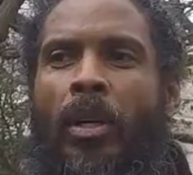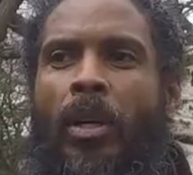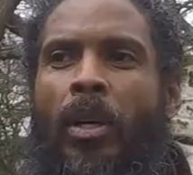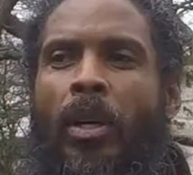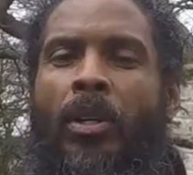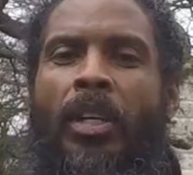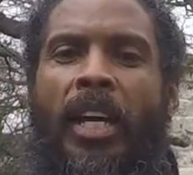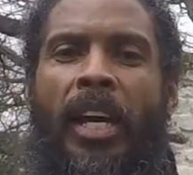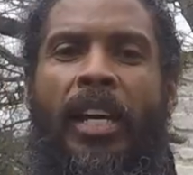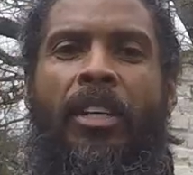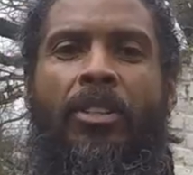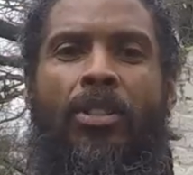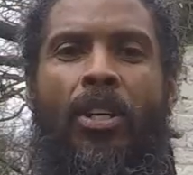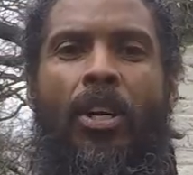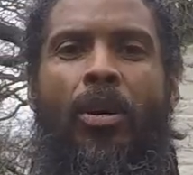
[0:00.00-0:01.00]
Okay,
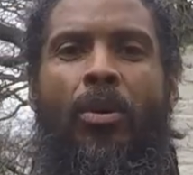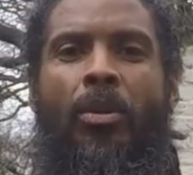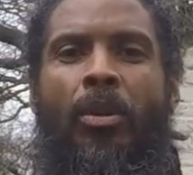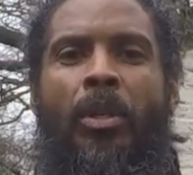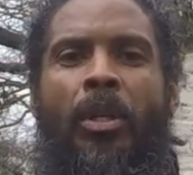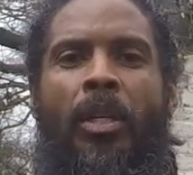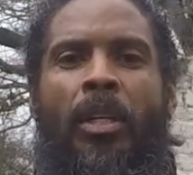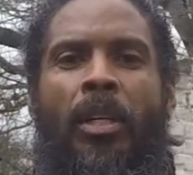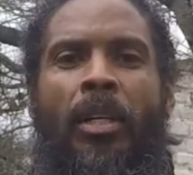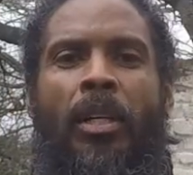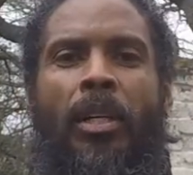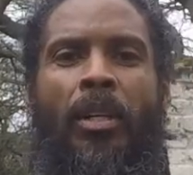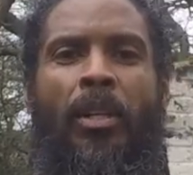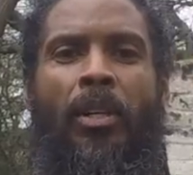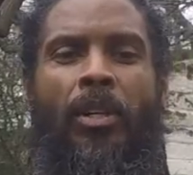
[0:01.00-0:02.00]
so
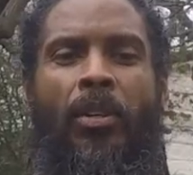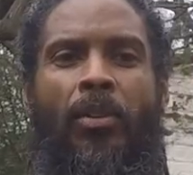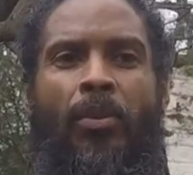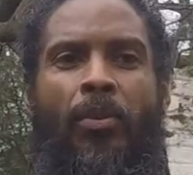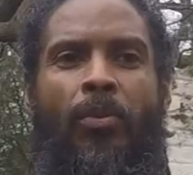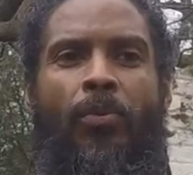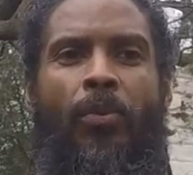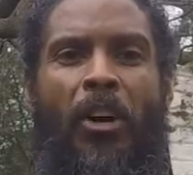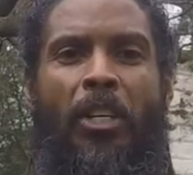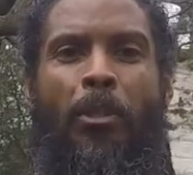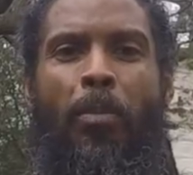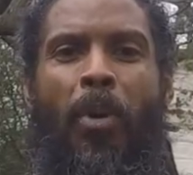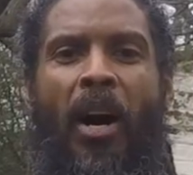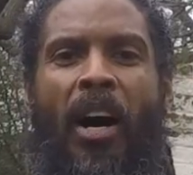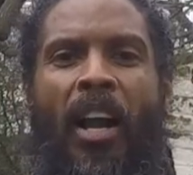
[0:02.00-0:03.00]

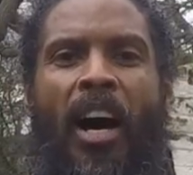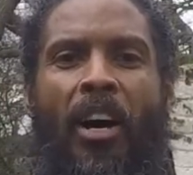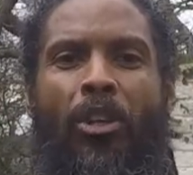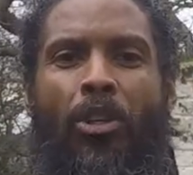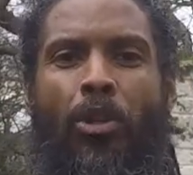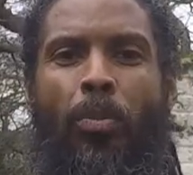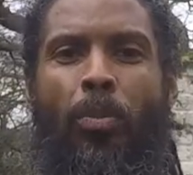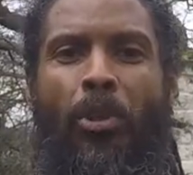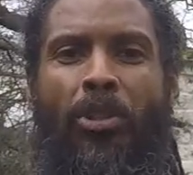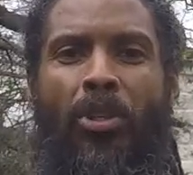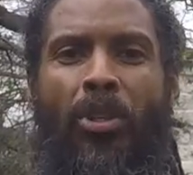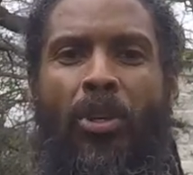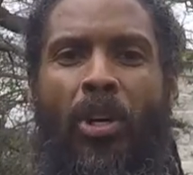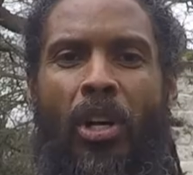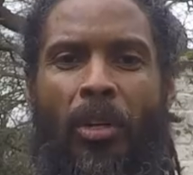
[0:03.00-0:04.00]
first part, how do you put
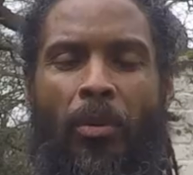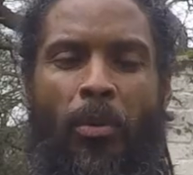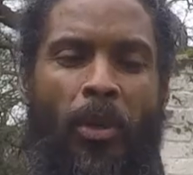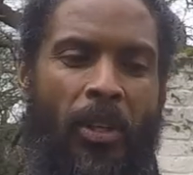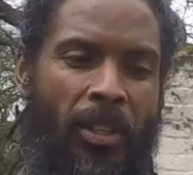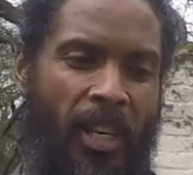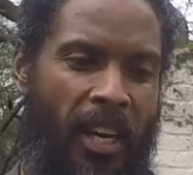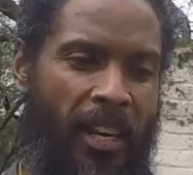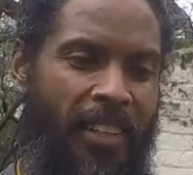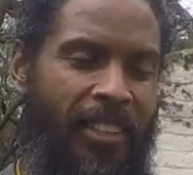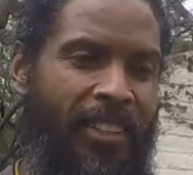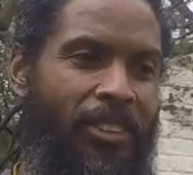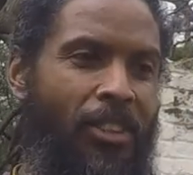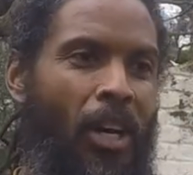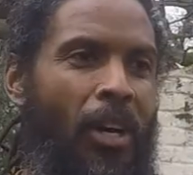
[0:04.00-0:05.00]
it on? Okay,
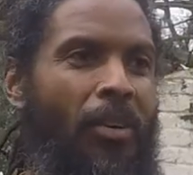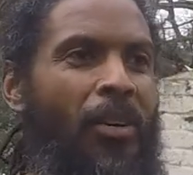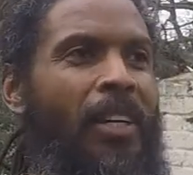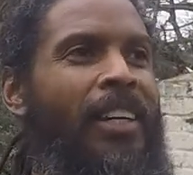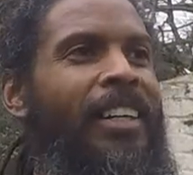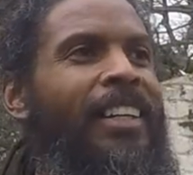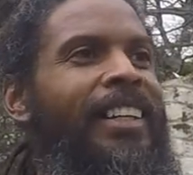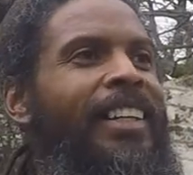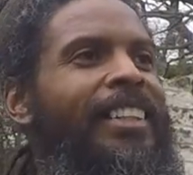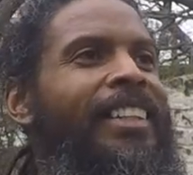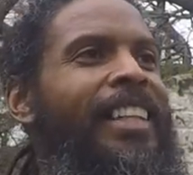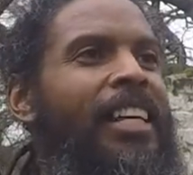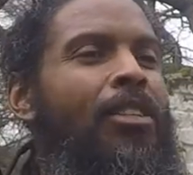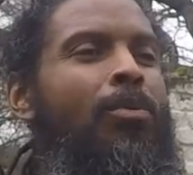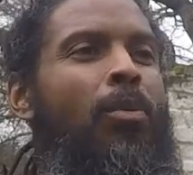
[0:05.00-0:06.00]
so
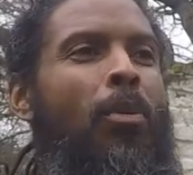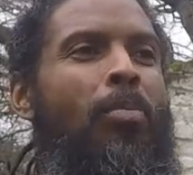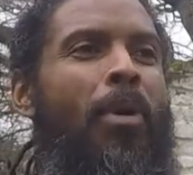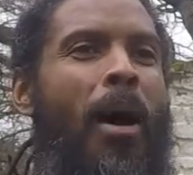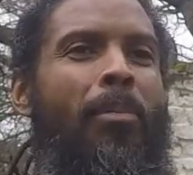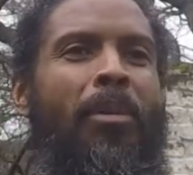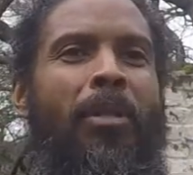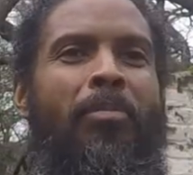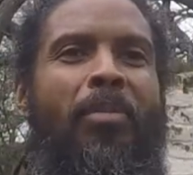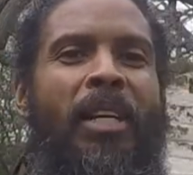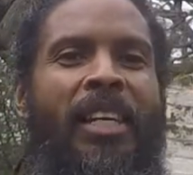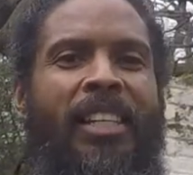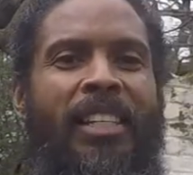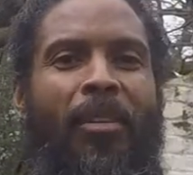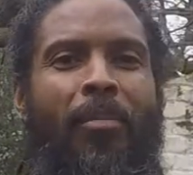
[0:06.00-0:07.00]
this will probably
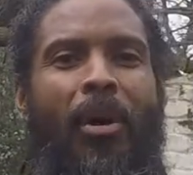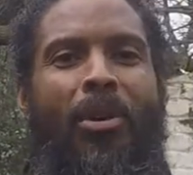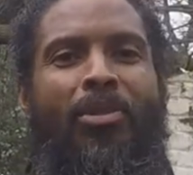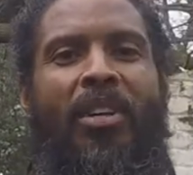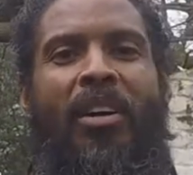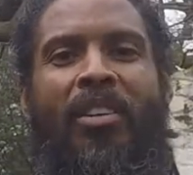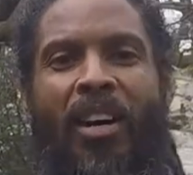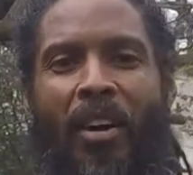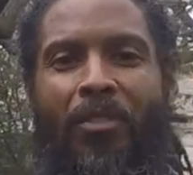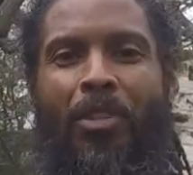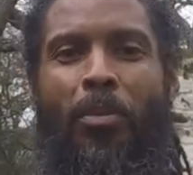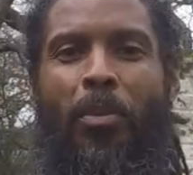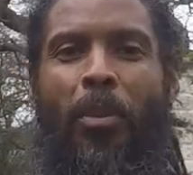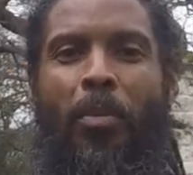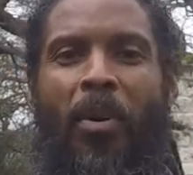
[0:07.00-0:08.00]
be the most
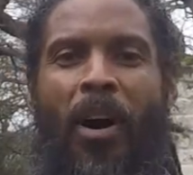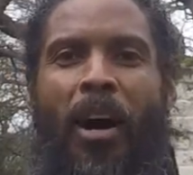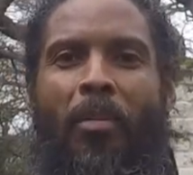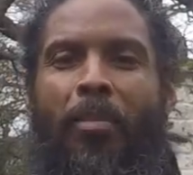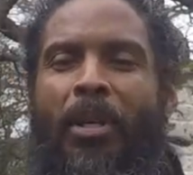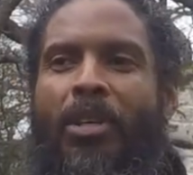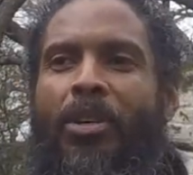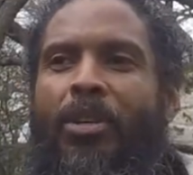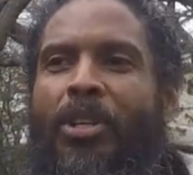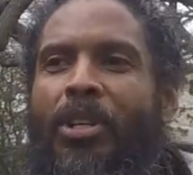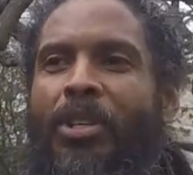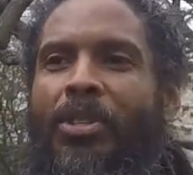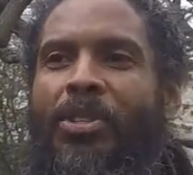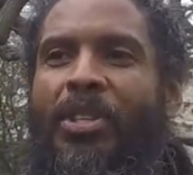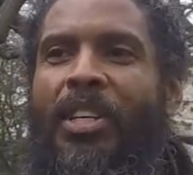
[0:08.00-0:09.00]
uncomfortable part,
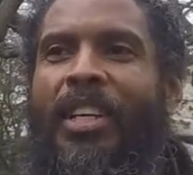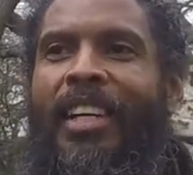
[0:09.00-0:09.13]
because